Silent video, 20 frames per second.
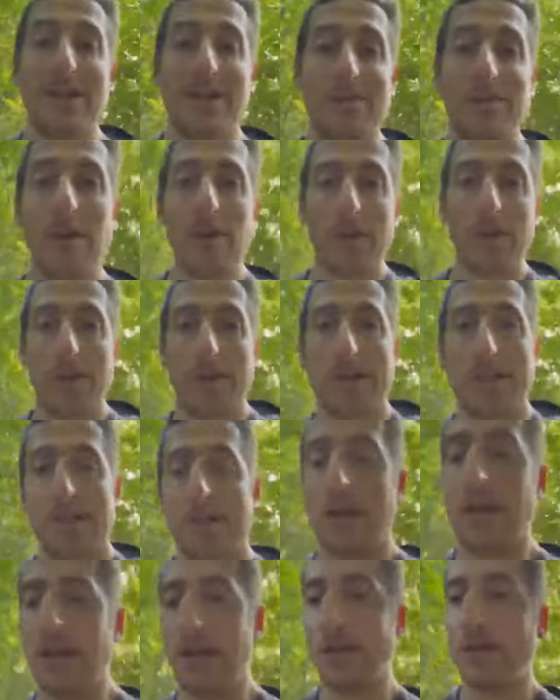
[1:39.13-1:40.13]
a key role in
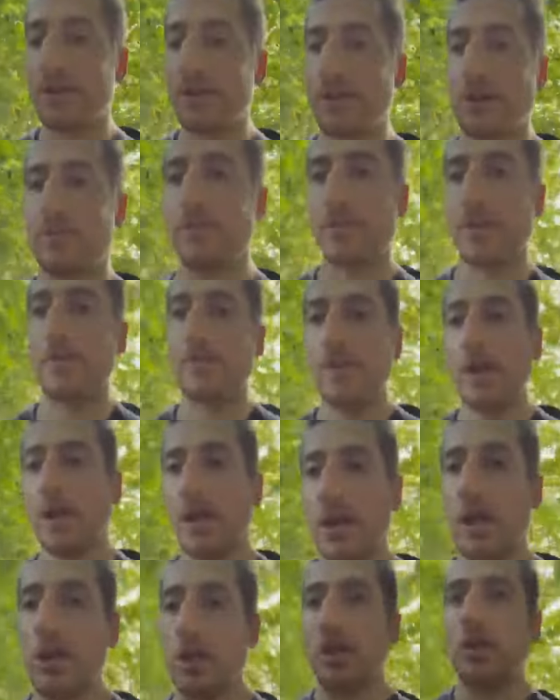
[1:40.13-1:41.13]
this, in terms of
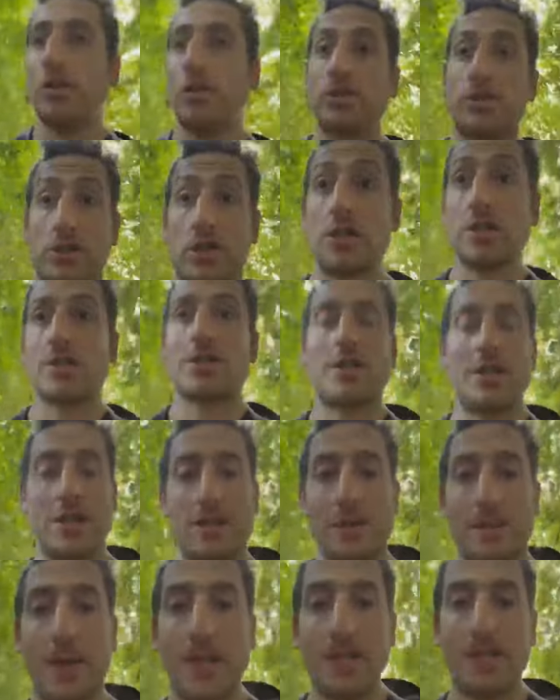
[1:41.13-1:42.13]
not just
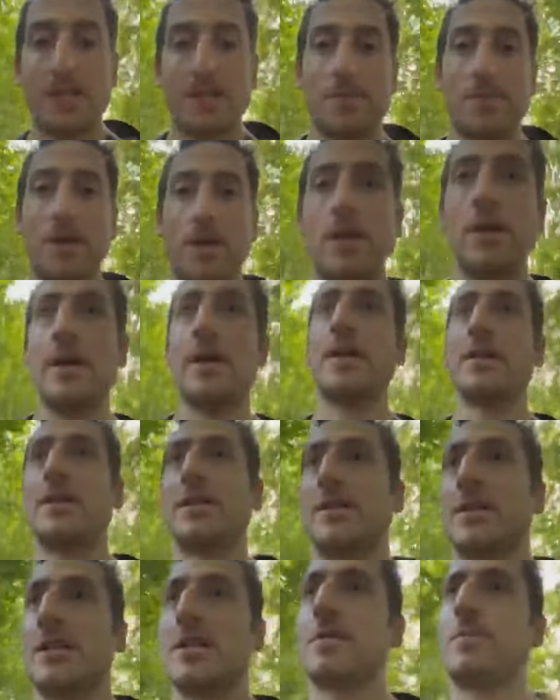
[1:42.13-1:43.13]
independence, but
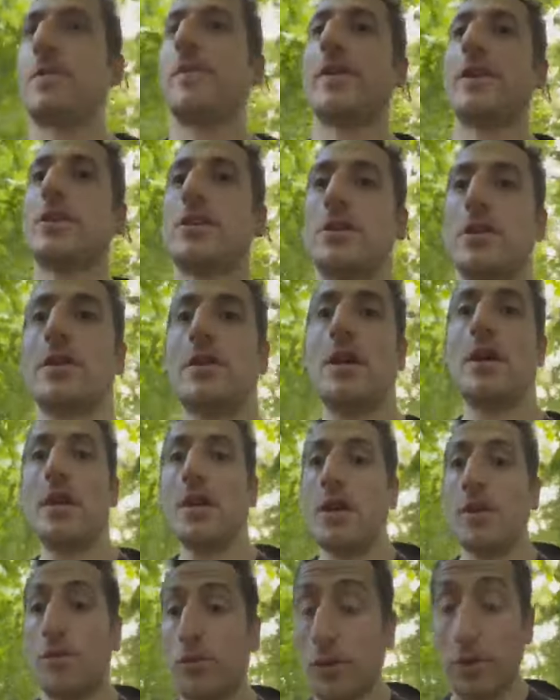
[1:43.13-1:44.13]
disease prevention,
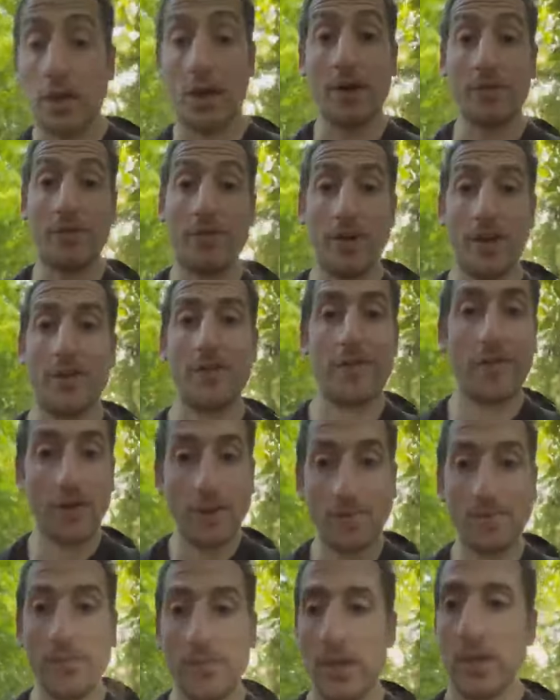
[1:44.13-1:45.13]
recovery
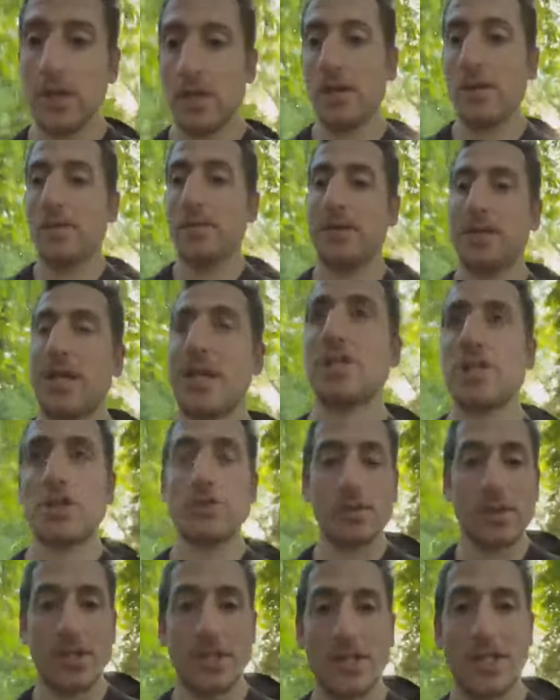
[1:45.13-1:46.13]
from
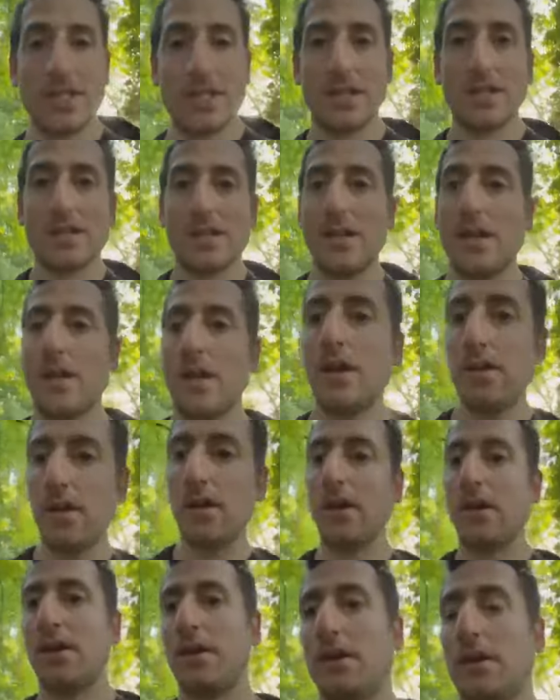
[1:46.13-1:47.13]
potential diseases,
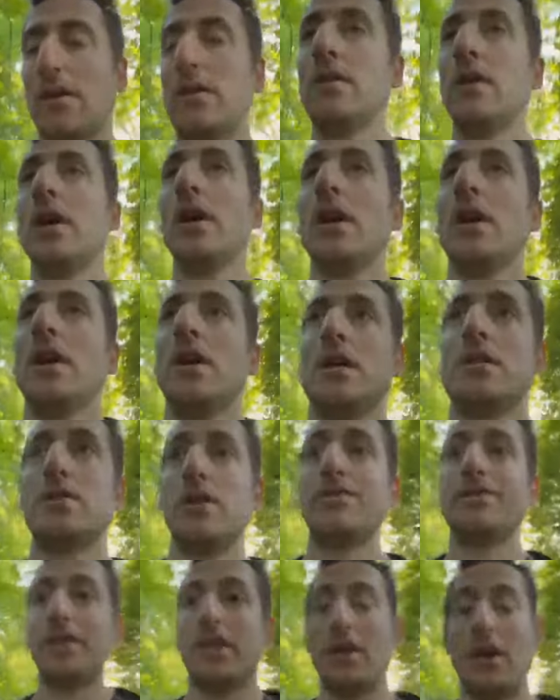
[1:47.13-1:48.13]
you know,
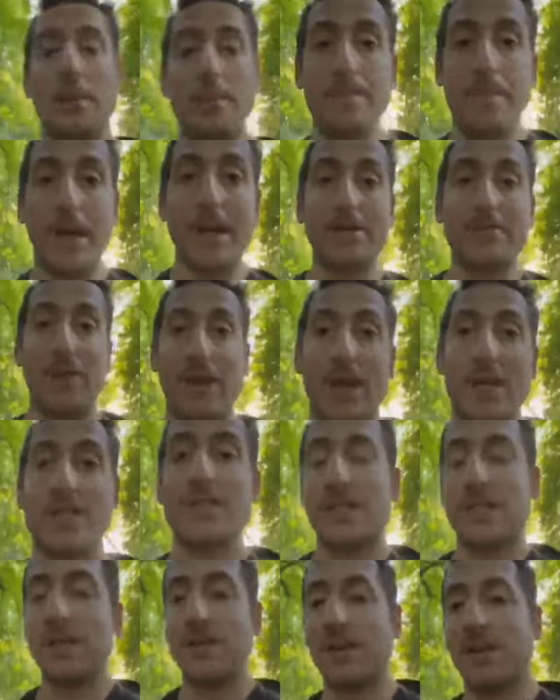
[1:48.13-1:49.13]
soften our bed
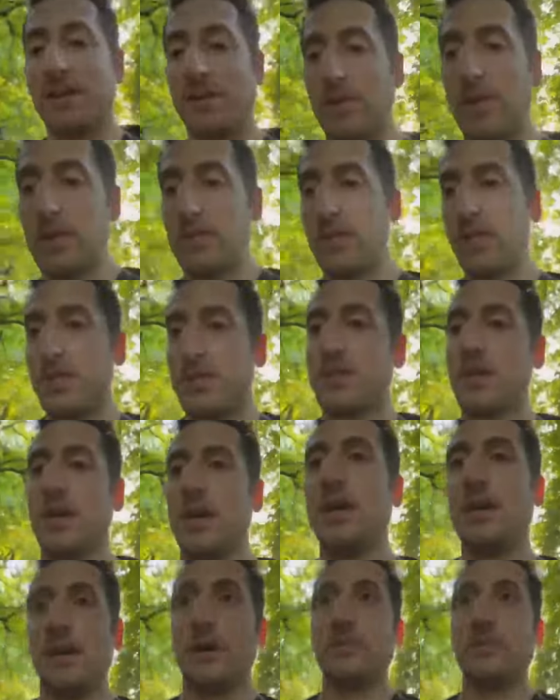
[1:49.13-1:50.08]
rest, which is